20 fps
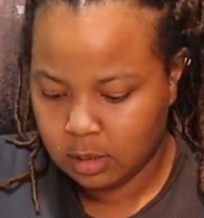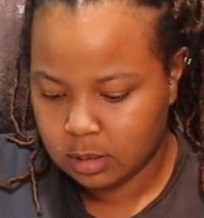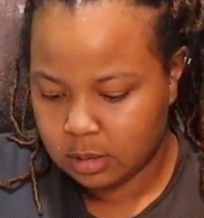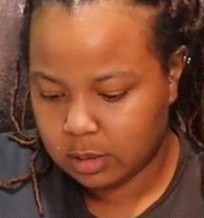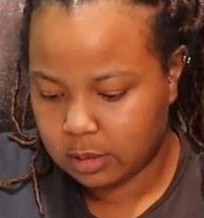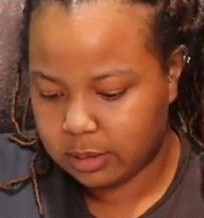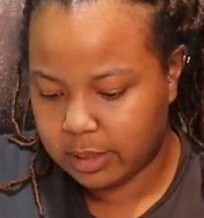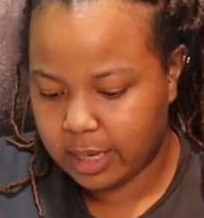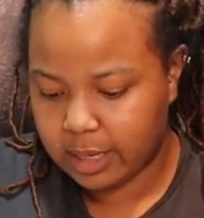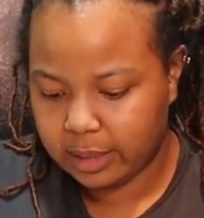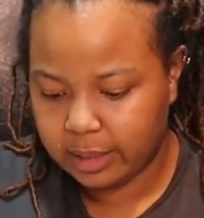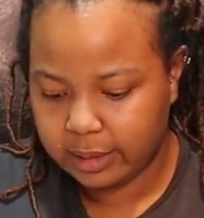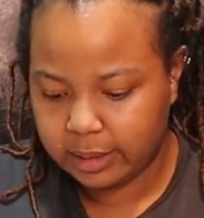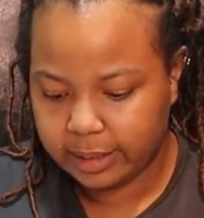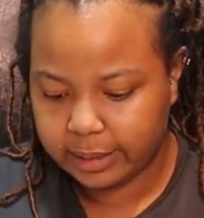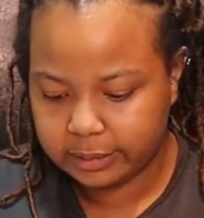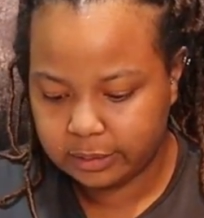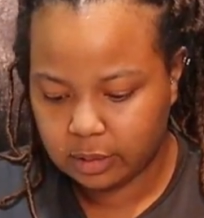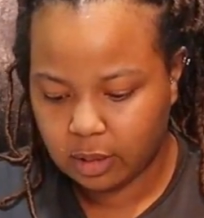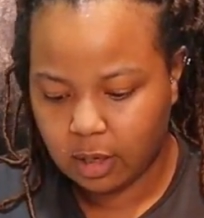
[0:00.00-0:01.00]
So now that
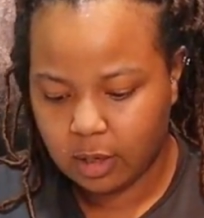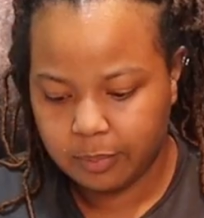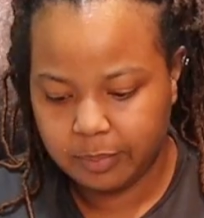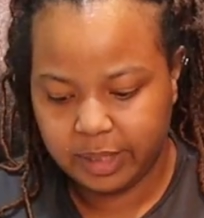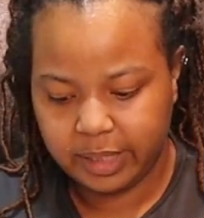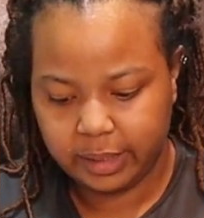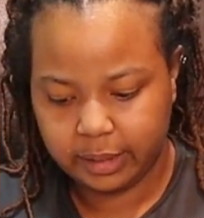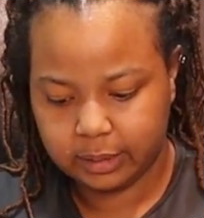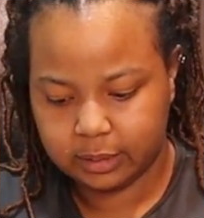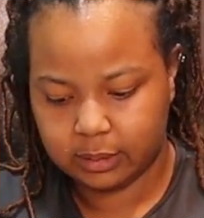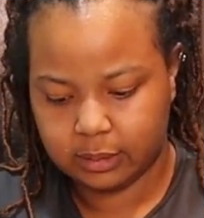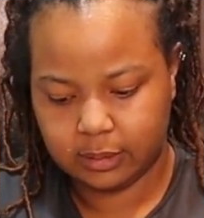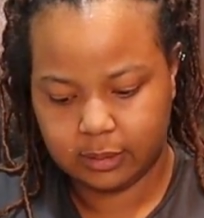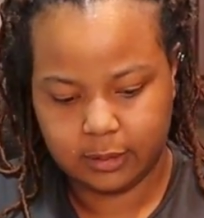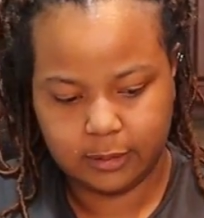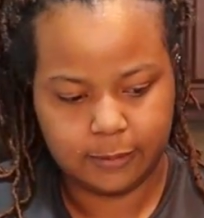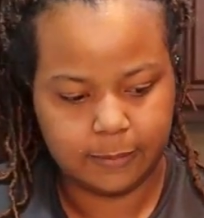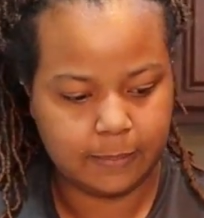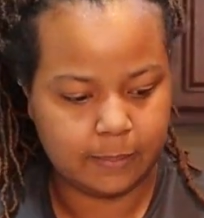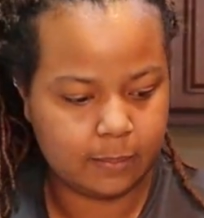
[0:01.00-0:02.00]
that's all
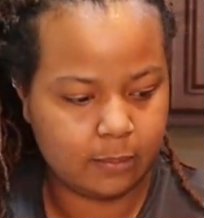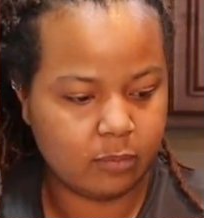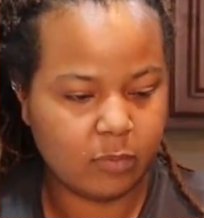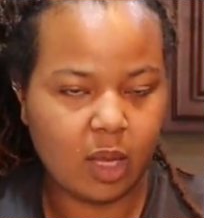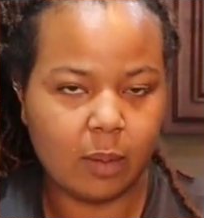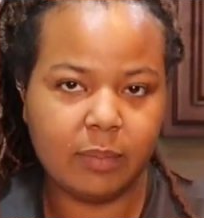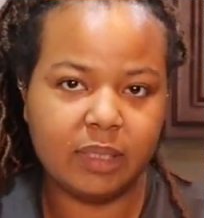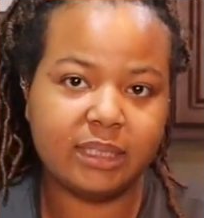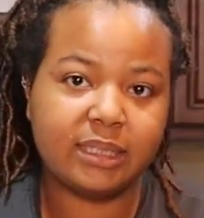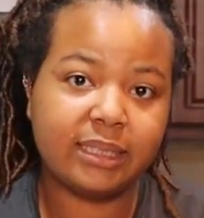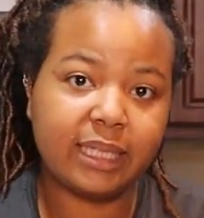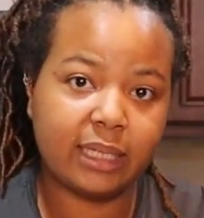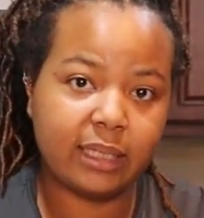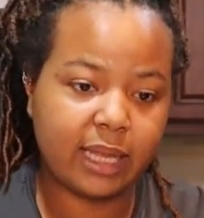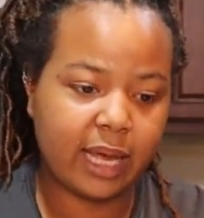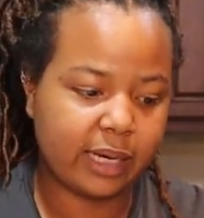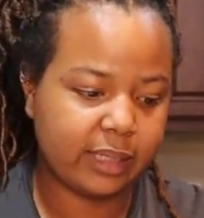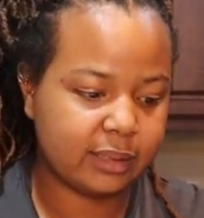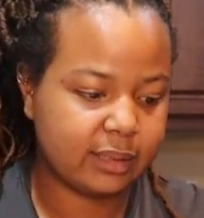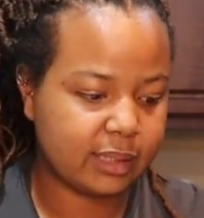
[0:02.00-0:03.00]
mixed, I'm gonna set
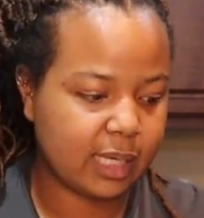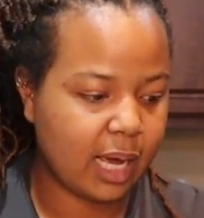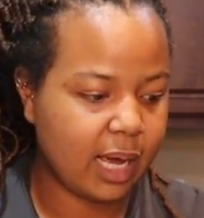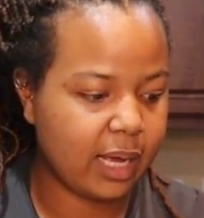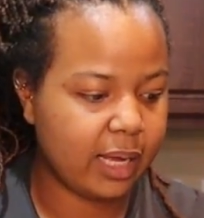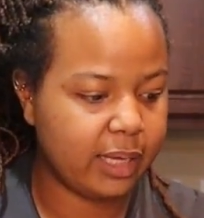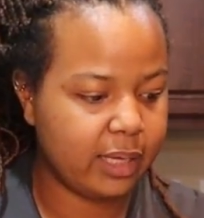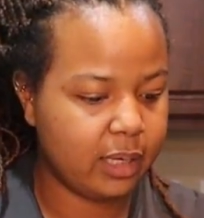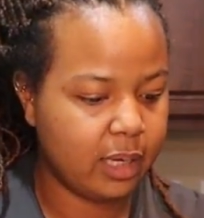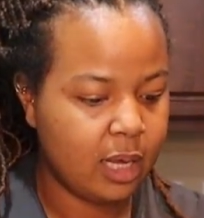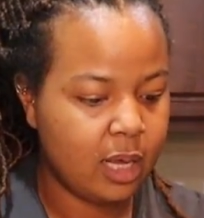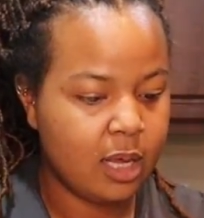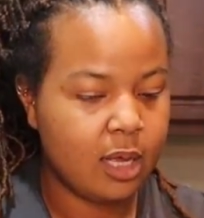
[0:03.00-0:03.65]
that aside.